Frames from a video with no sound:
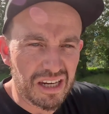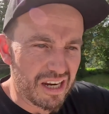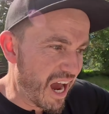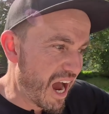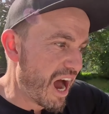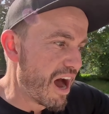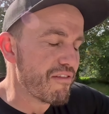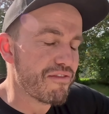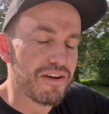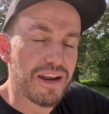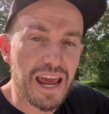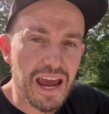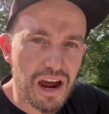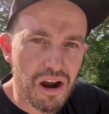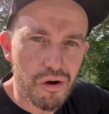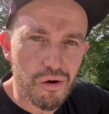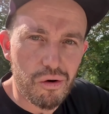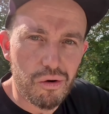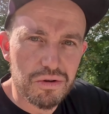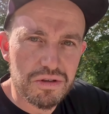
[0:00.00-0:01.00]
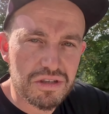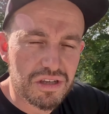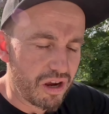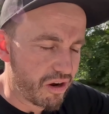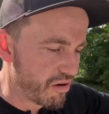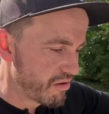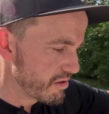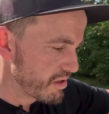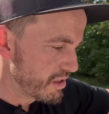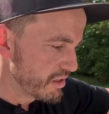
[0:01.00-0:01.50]
half an hour or
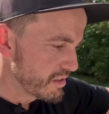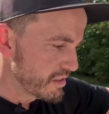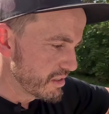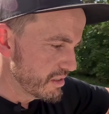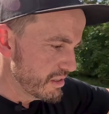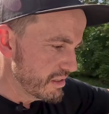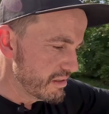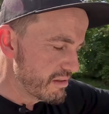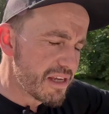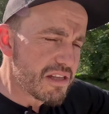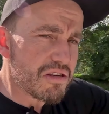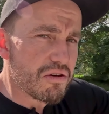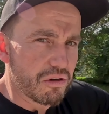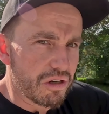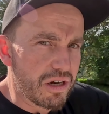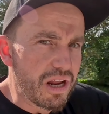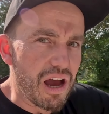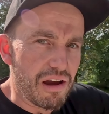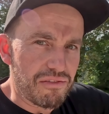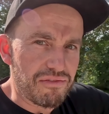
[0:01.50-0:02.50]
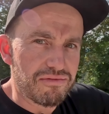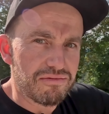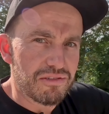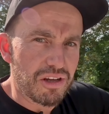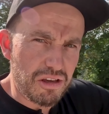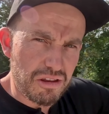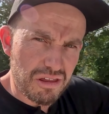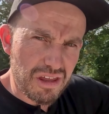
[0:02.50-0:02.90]
so. That's good enough, don't you